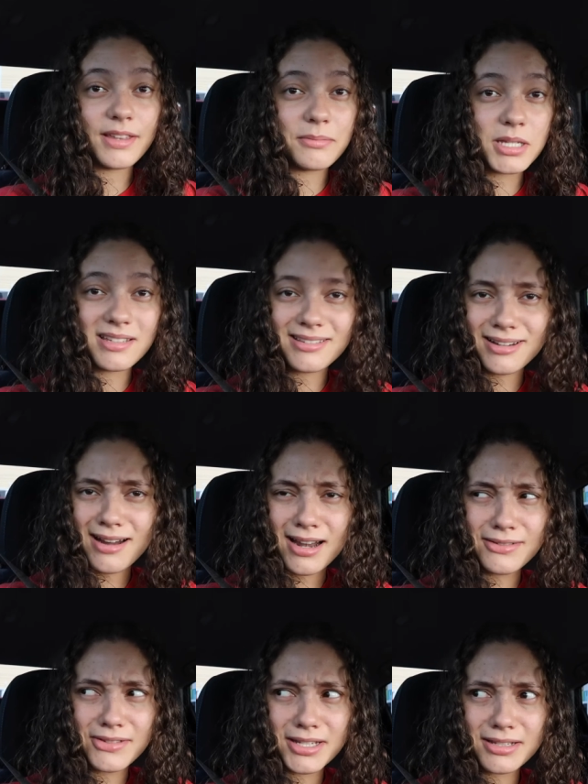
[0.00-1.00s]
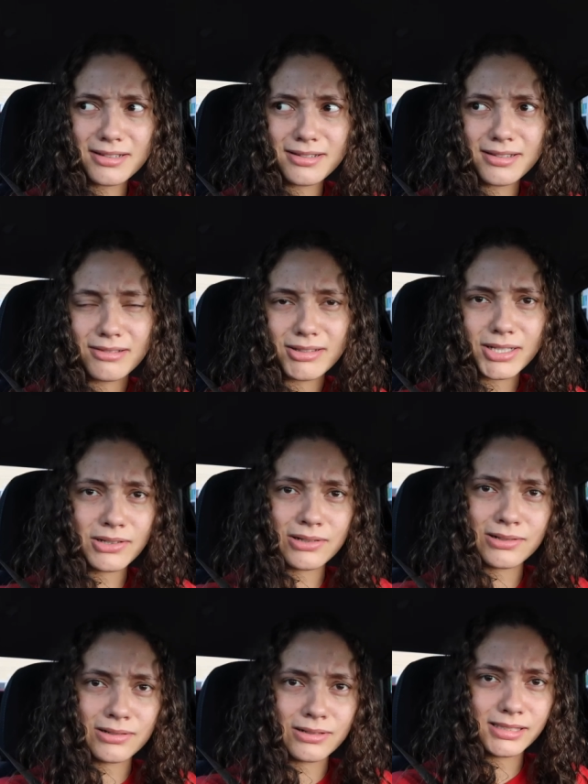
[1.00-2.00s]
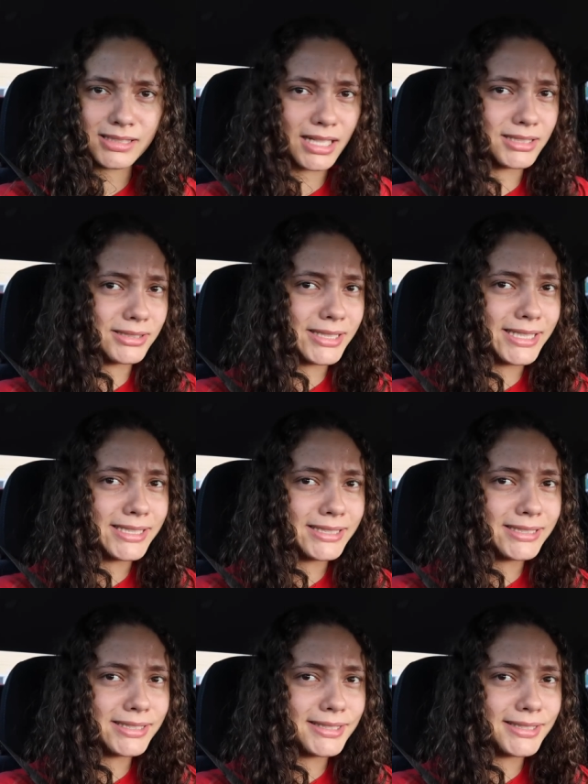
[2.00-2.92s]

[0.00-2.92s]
I mean, they're kind of like cute little accessories